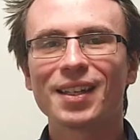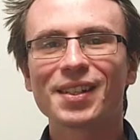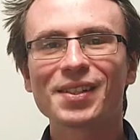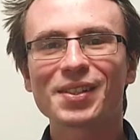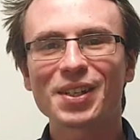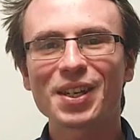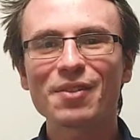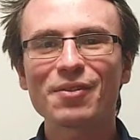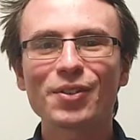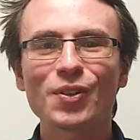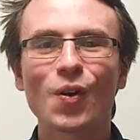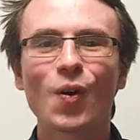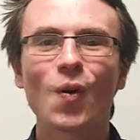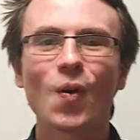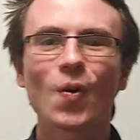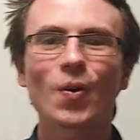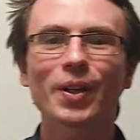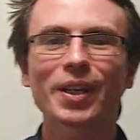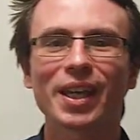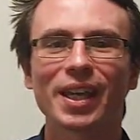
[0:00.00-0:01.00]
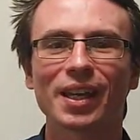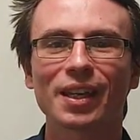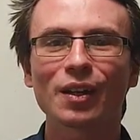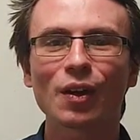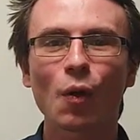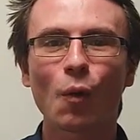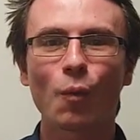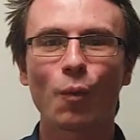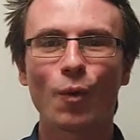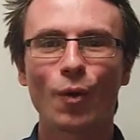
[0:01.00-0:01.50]
Stephen Hawking
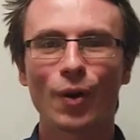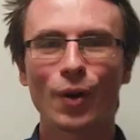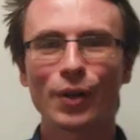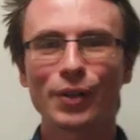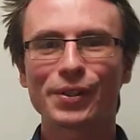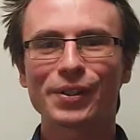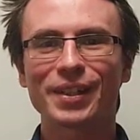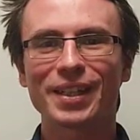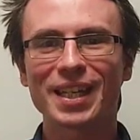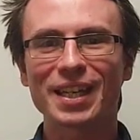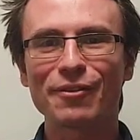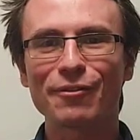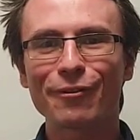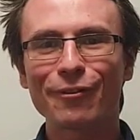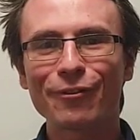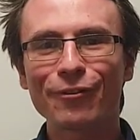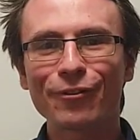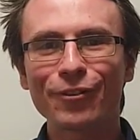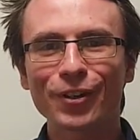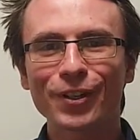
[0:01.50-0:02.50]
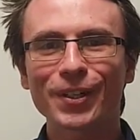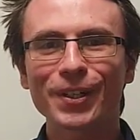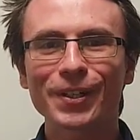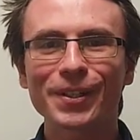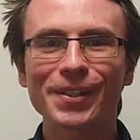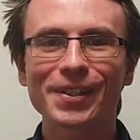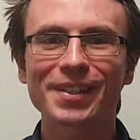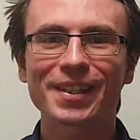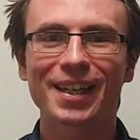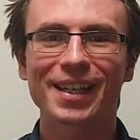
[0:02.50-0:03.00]
was the
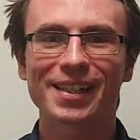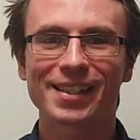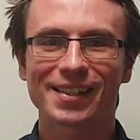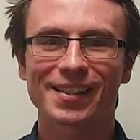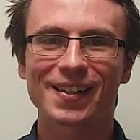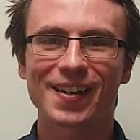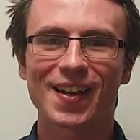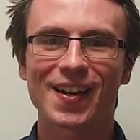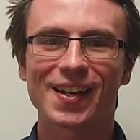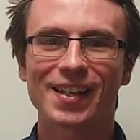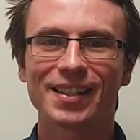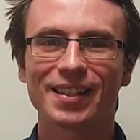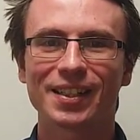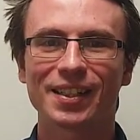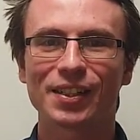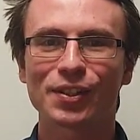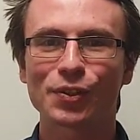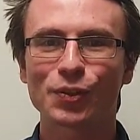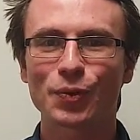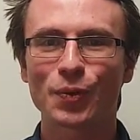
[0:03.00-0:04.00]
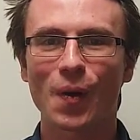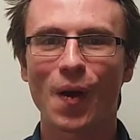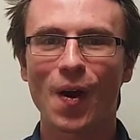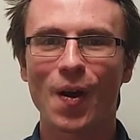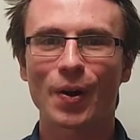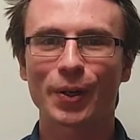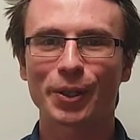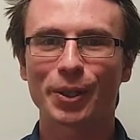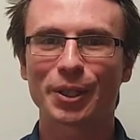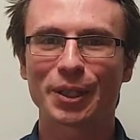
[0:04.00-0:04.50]
first scientist to
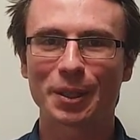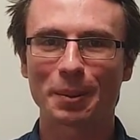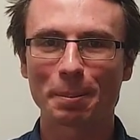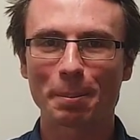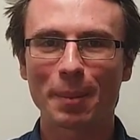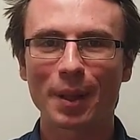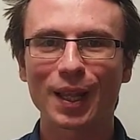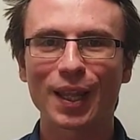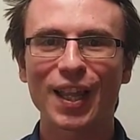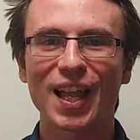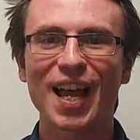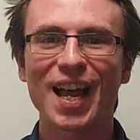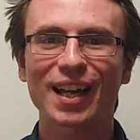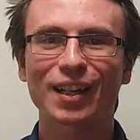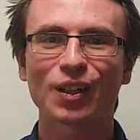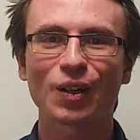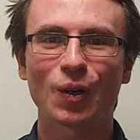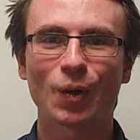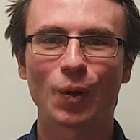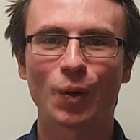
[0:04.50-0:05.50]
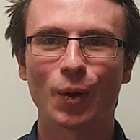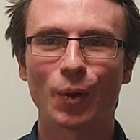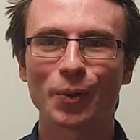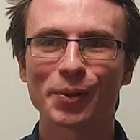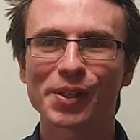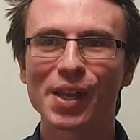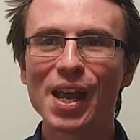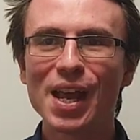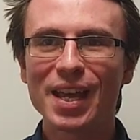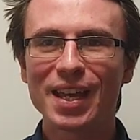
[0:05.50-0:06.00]
argue that black
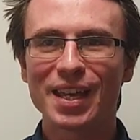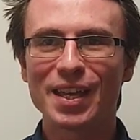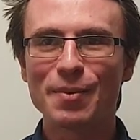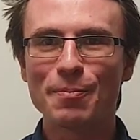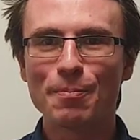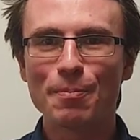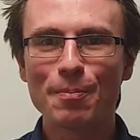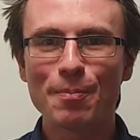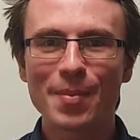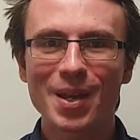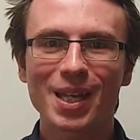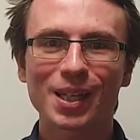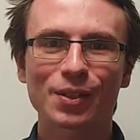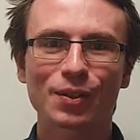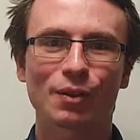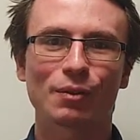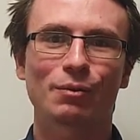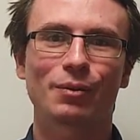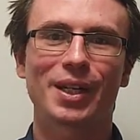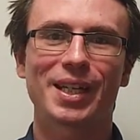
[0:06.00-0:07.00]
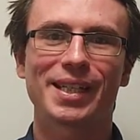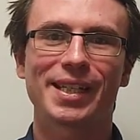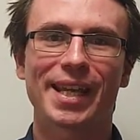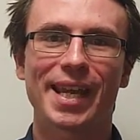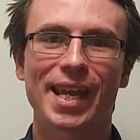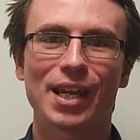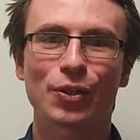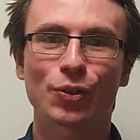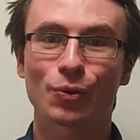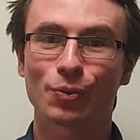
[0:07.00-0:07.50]
holes emit
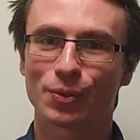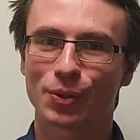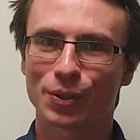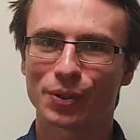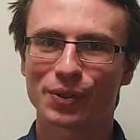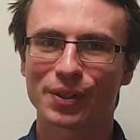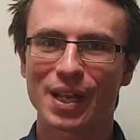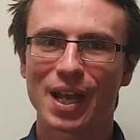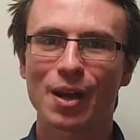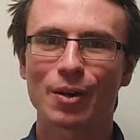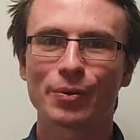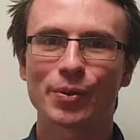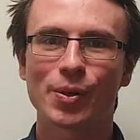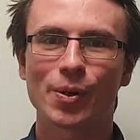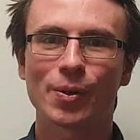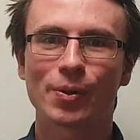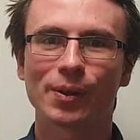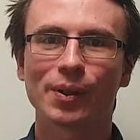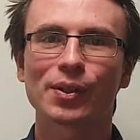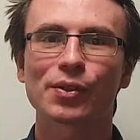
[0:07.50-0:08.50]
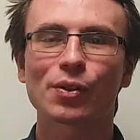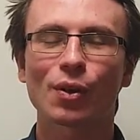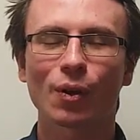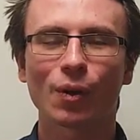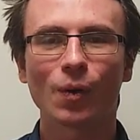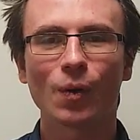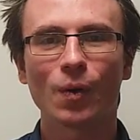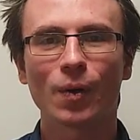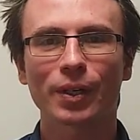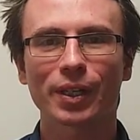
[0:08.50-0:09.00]
radiation, which is now known as
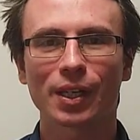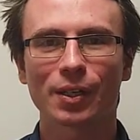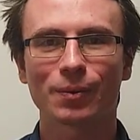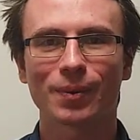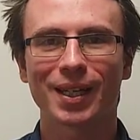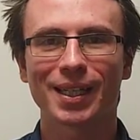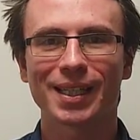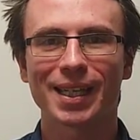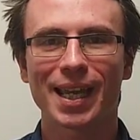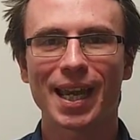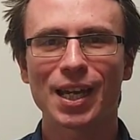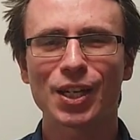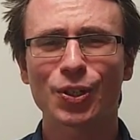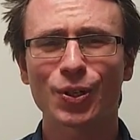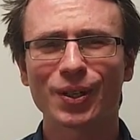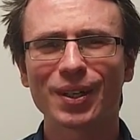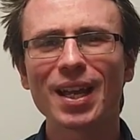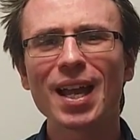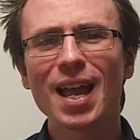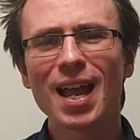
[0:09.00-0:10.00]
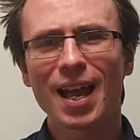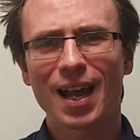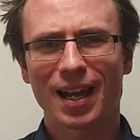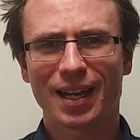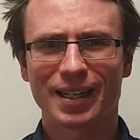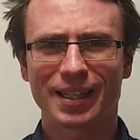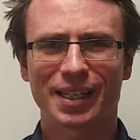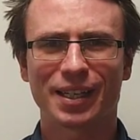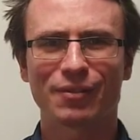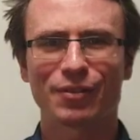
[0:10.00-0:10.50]
Hawking radiation,
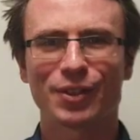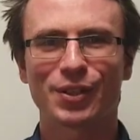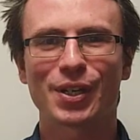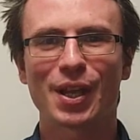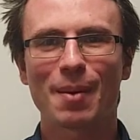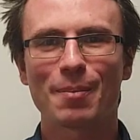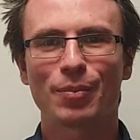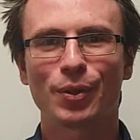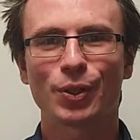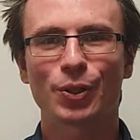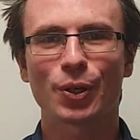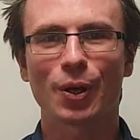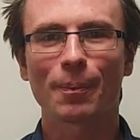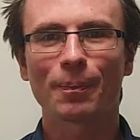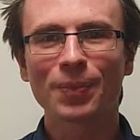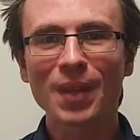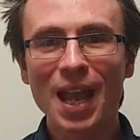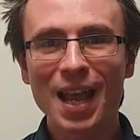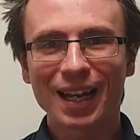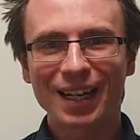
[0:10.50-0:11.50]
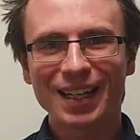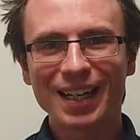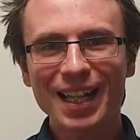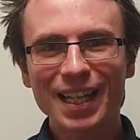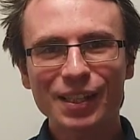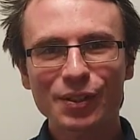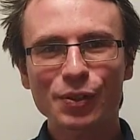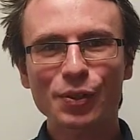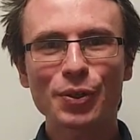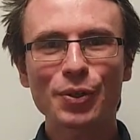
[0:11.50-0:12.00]
at a given temperature.
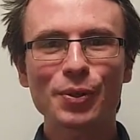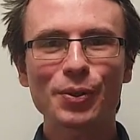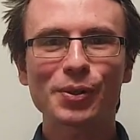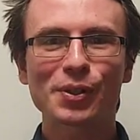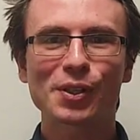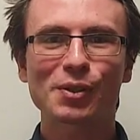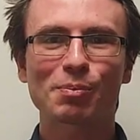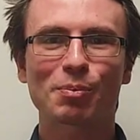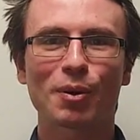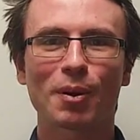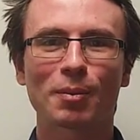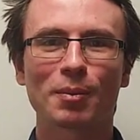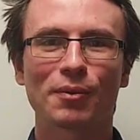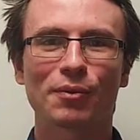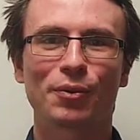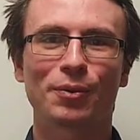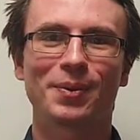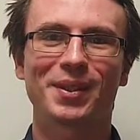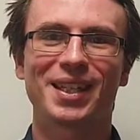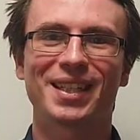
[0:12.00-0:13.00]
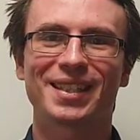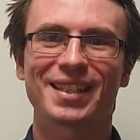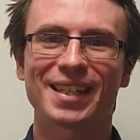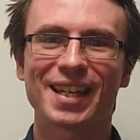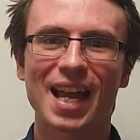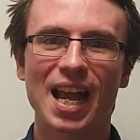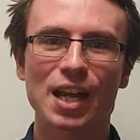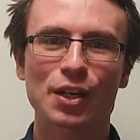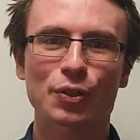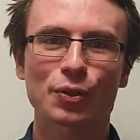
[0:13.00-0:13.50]
Let's use this problem from the
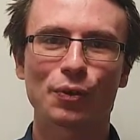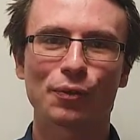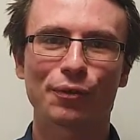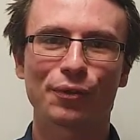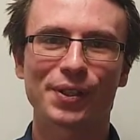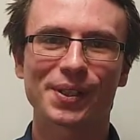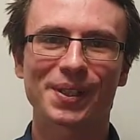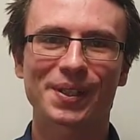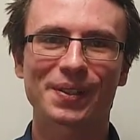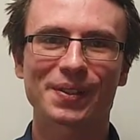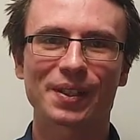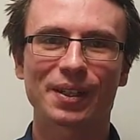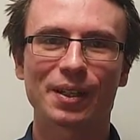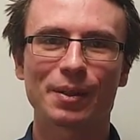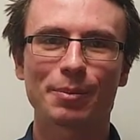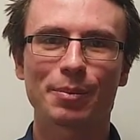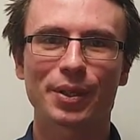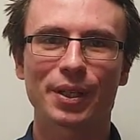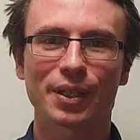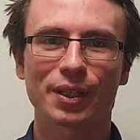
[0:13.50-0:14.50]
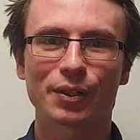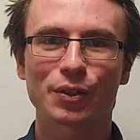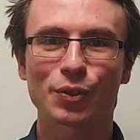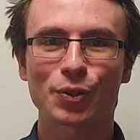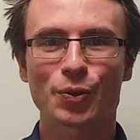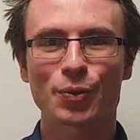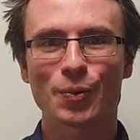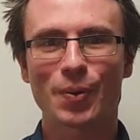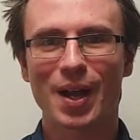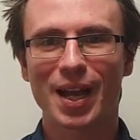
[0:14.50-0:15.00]
International Physics Olympiad
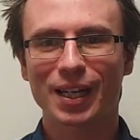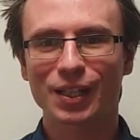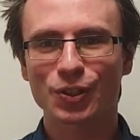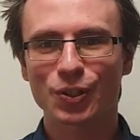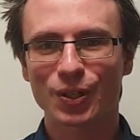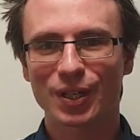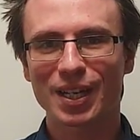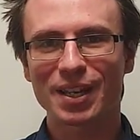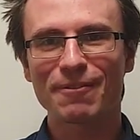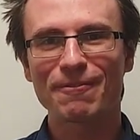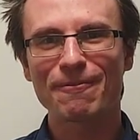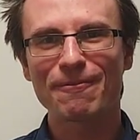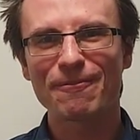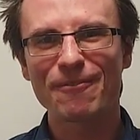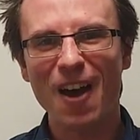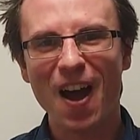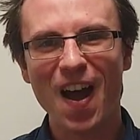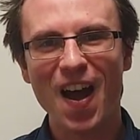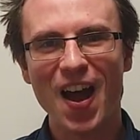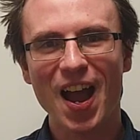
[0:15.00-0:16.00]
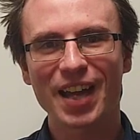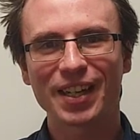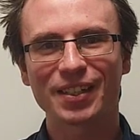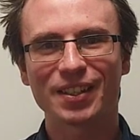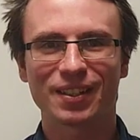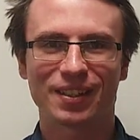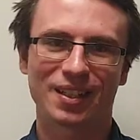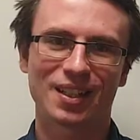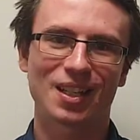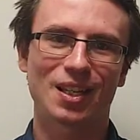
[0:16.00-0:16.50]
to actually
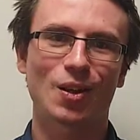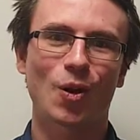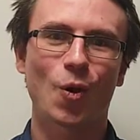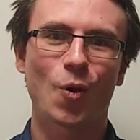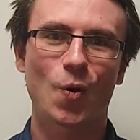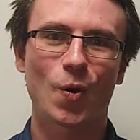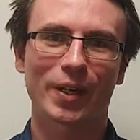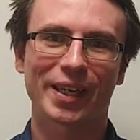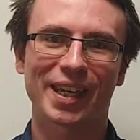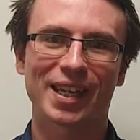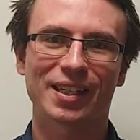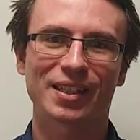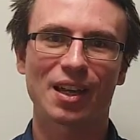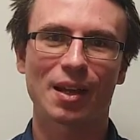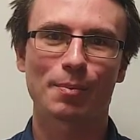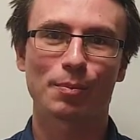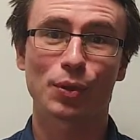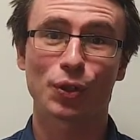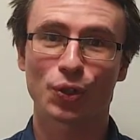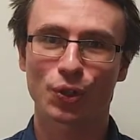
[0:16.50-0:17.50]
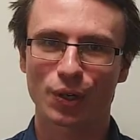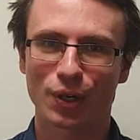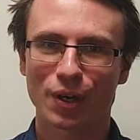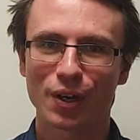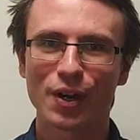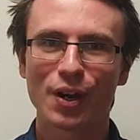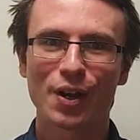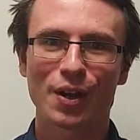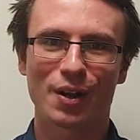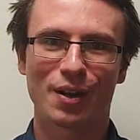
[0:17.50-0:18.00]
find the Hawking temperature
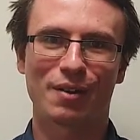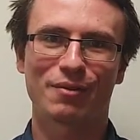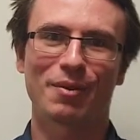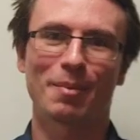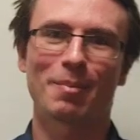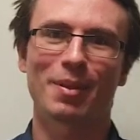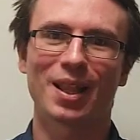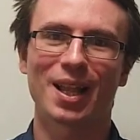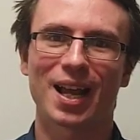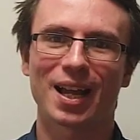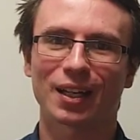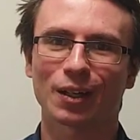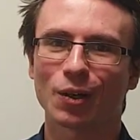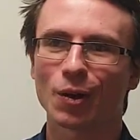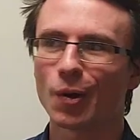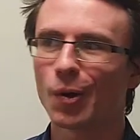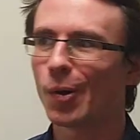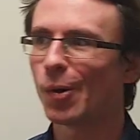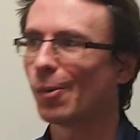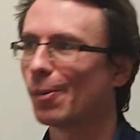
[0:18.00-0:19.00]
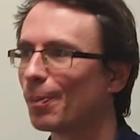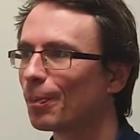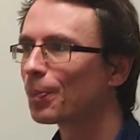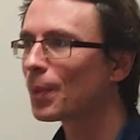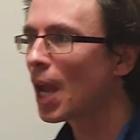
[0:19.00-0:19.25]
of a black hole.